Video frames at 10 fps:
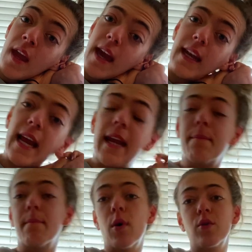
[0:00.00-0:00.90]
and I ate
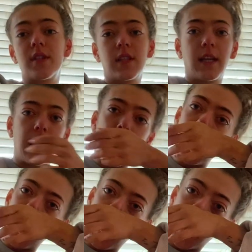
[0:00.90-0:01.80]
mostly,
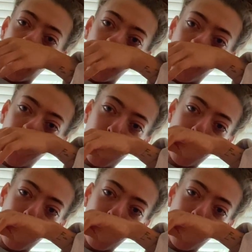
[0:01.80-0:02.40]
um,